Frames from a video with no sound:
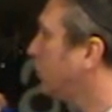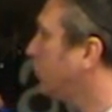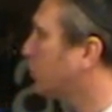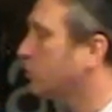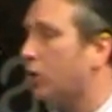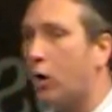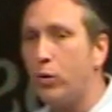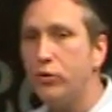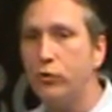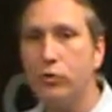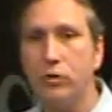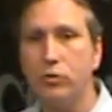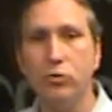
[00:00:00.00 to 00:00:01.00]
You can go and
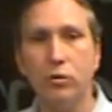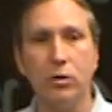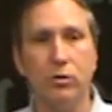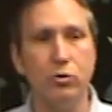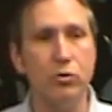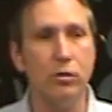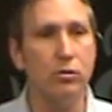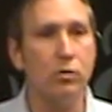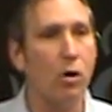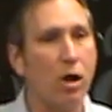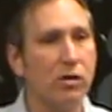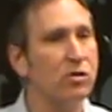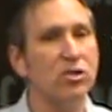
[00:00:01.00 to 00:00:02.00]
you could
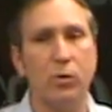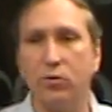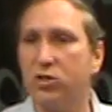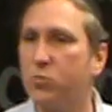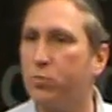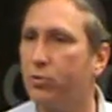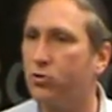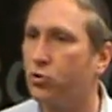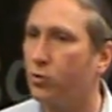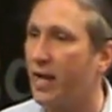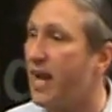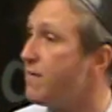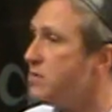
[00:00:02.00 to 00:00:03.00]
talk to someone, it's a
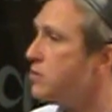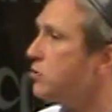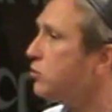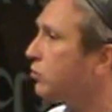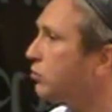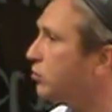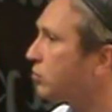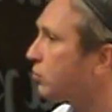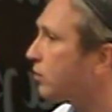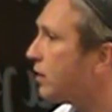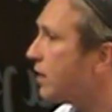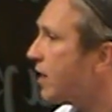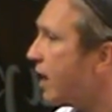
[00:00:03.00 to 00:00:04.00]
spiritual act. Everything you can do,
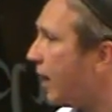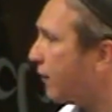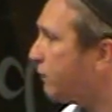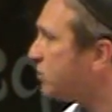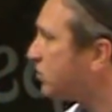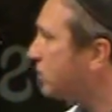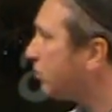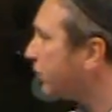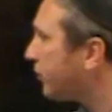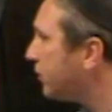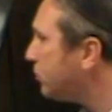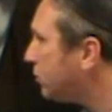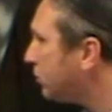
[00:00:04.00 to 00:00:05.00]
every single
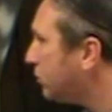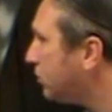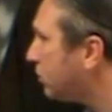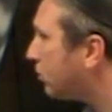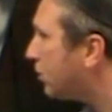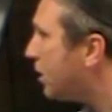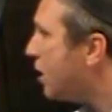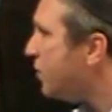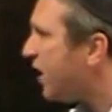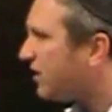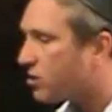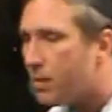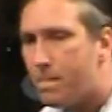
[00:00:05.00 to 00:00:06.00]
thing you can do,
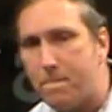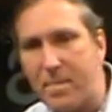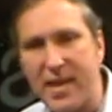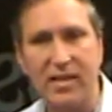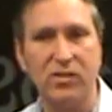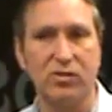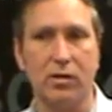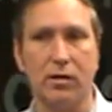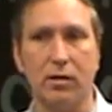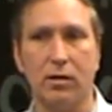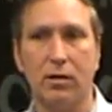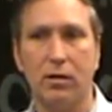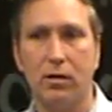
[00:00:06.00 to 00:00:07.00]
it's amazing.
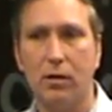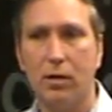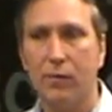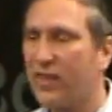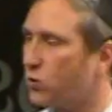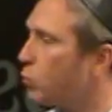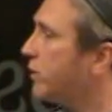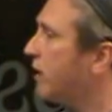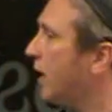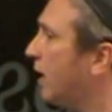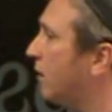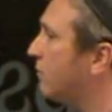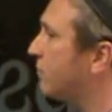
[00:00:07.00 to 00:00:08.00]
That's what we
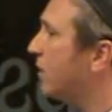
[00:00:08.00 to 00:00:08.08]
have.